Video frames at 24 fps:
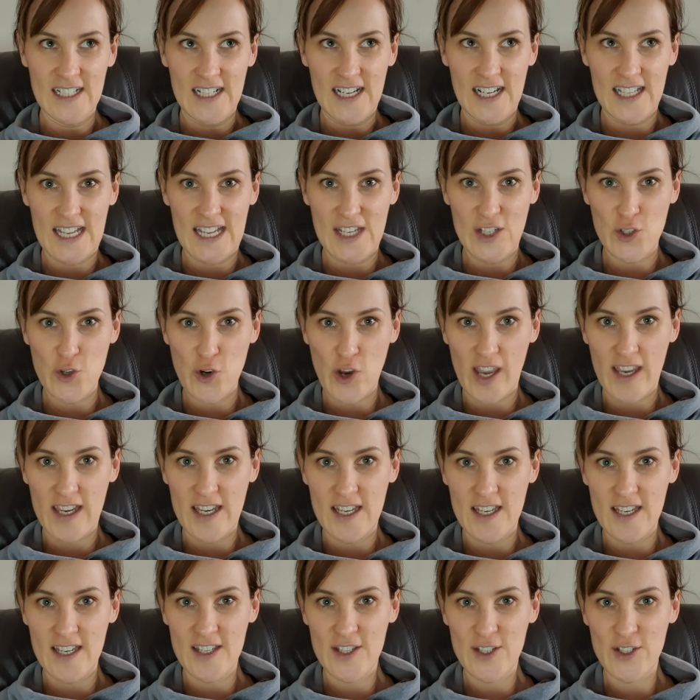and then
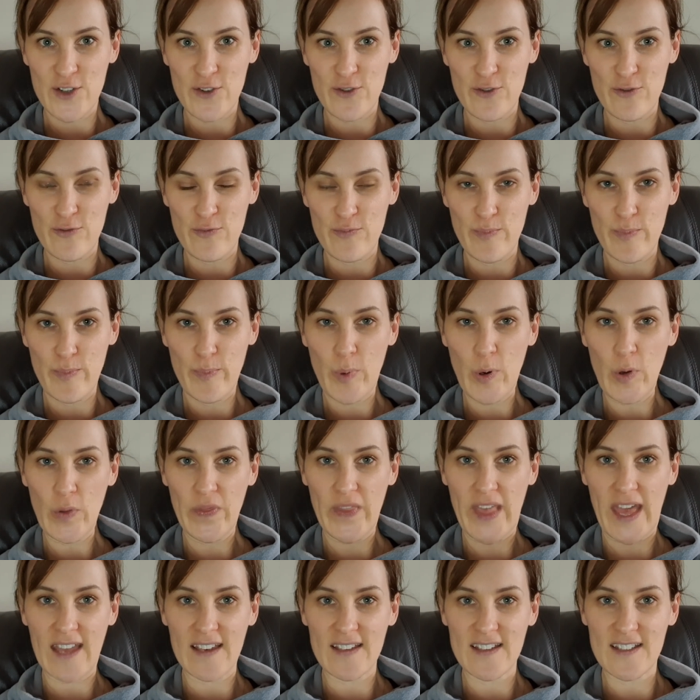trying to put
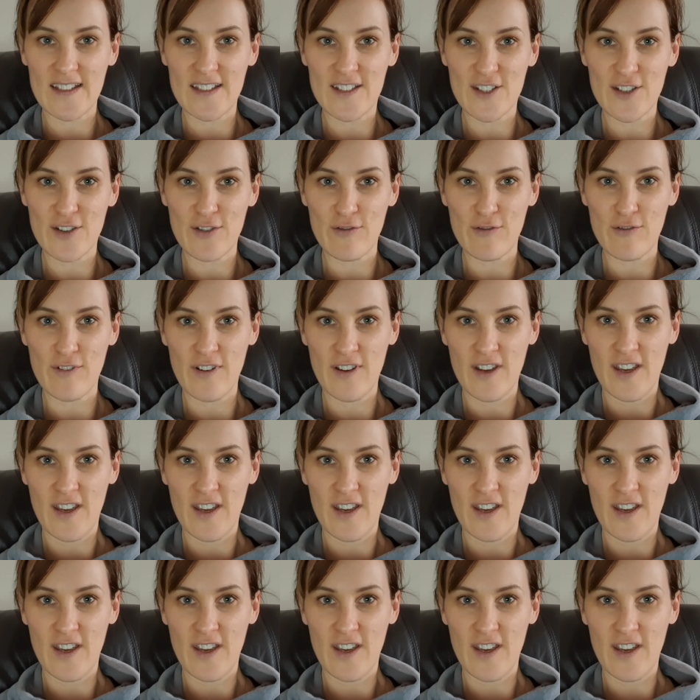that into